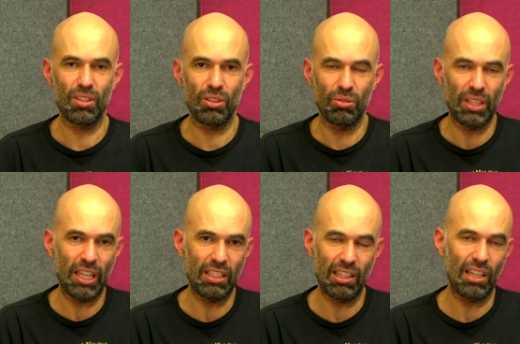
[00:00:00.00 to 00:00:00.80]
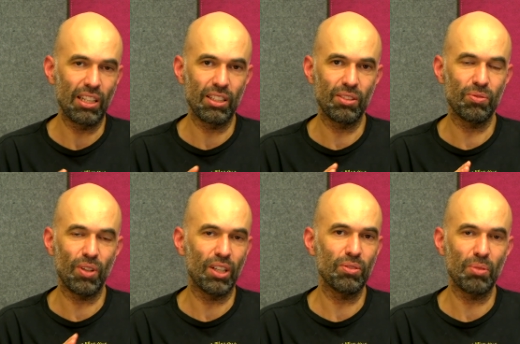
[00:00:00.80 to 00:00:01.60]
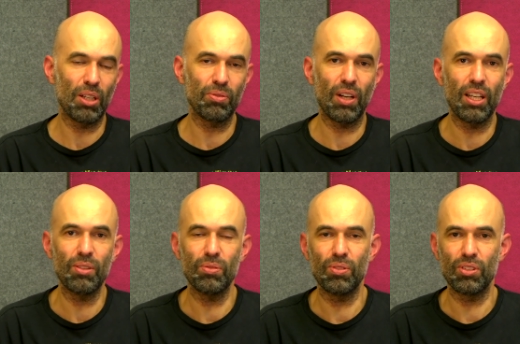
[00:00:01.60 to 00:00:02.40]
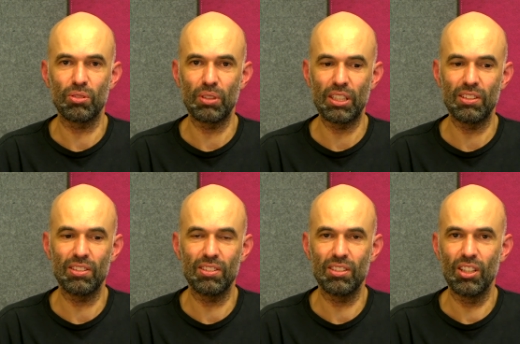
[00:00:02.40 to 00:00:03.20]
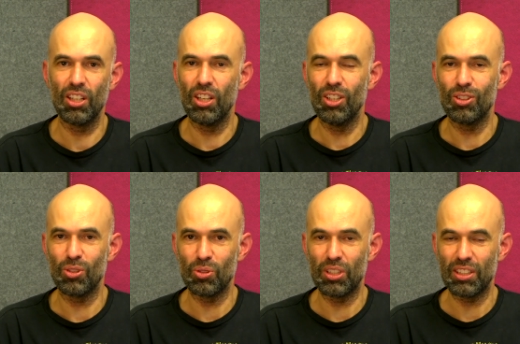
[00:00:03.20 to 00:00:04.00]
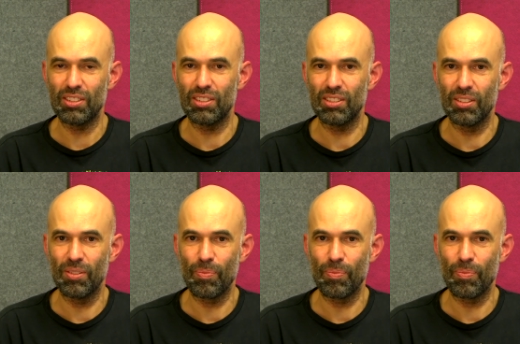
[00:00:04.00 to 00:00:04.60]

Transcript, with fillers: created like five, five, five screens to this